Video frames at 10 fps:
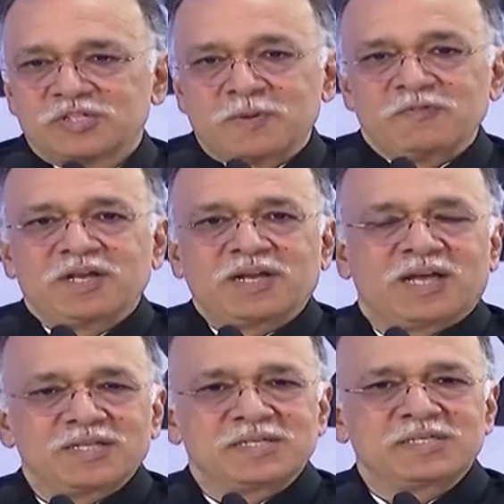some of the
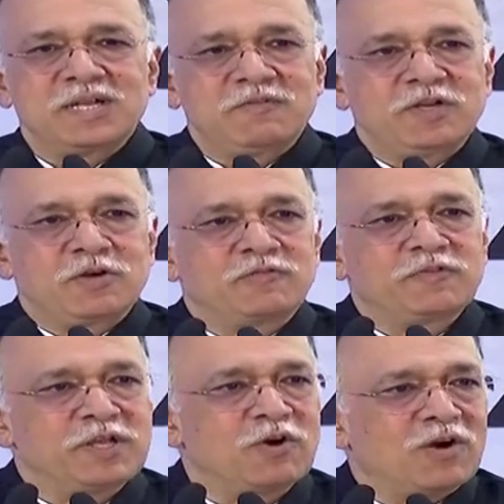classes that we are
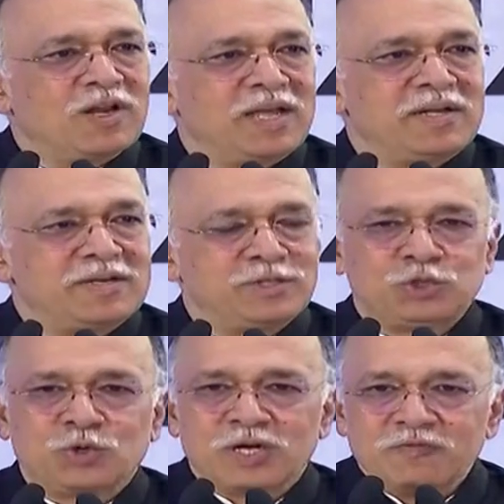offering online at
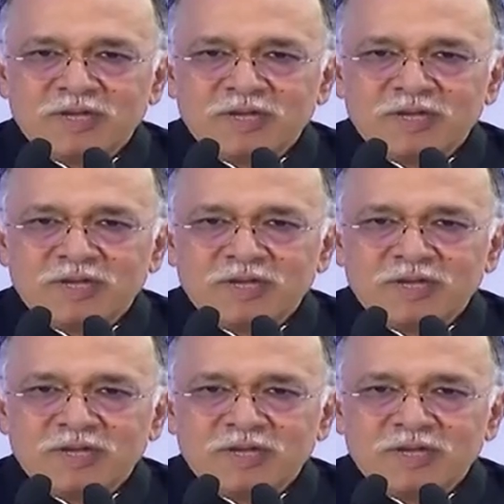Ashoka,